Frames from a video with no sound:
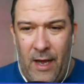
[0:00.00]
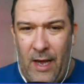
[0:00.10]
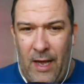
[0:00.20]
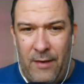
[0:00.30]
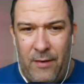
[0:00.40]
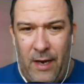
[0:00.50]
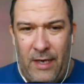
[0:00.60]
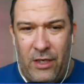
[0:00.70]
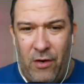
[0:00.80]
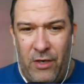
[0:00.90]
and
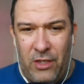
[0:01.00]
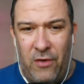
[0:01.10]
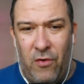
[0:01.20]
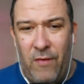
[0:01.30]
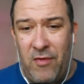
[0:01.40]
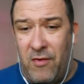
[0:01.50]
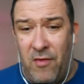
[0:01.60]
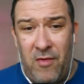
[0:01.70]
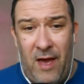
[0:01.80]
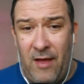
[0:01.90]
encourage local
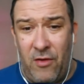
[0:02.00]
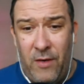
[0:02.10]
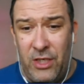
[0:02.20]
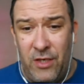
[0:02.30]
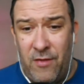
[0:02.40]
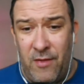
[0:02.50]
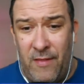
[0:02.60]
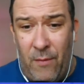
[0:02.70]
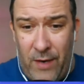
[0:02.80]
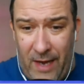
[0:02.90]
residents to ask questions, and
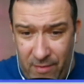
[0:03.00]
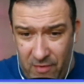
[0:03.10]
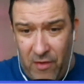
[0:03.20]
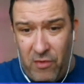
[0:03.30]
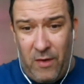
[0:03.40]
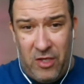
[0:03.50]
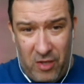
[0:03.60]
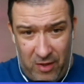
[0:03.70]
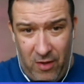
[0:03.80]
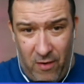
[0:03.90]
then we answer those
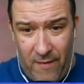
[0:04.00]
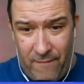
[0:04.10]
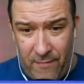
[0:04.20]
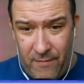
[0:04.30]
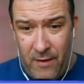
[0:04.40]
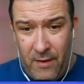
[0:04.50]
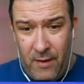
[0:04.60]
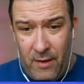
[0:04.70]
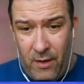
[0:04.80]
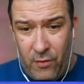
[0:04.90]
questions live and
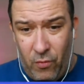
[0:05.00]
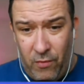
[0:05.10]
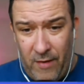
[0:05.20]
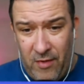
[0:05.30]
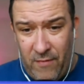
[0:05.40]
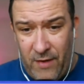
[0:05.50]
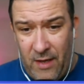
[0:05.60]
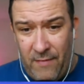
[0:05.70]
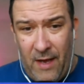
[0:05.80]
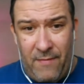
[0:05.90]
all the rest of it.
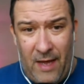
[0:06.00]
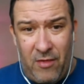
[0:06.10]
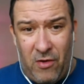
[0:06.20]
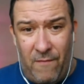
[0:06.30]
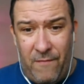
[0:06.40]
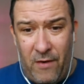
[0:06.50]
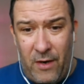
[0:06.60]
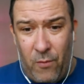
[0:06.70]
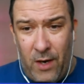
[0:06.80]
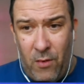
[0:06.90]
And that's gone
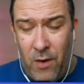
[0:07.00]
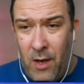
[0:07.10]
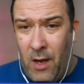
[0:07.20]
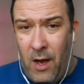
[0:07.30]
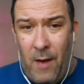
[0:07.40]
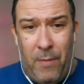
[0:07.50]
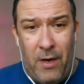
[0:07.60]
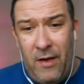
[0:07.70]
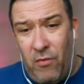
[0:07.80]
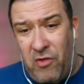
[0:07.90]
very well. But
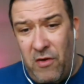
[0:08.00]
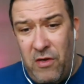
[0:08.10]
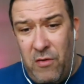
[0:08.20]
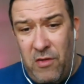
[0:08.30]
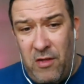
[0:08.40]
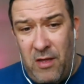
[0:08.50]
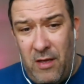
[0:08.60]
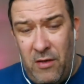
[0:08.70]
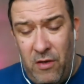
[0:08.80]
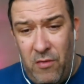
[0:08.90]
I also use
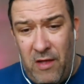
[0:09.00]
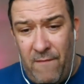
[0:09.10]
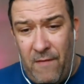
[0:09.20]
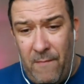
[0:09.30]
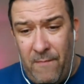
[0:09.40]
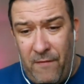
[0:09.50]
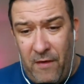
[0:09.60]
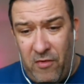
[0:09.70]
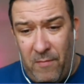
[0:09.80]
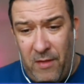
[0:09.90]
it for
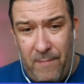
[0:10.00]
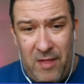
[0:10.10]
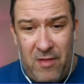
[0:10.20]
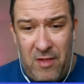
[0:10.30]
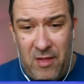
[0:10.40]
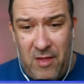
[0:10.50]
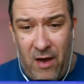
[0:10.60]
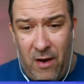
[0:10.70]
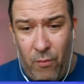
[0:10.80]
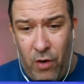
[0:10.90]
some of the businesses that
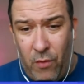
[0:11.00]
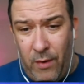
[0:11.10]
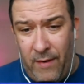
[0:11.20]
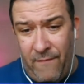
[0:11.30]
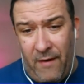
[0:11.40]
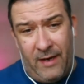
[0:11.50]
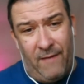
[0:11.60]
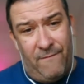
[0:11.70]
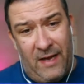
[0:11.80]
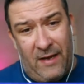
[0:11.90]
I work with. I
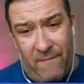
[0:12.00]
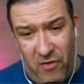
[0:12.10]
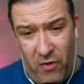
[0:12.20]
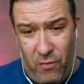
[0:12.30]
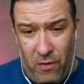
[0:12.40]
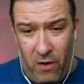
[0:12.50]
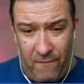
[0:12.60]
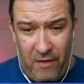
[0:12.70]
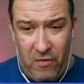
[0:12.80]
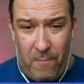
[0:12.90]
can think of 2
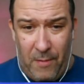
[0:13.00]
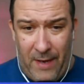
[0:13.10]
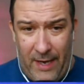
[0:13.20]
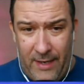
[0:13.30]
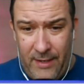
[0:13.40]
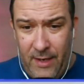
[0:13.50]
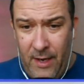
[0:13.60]
off the top of my head.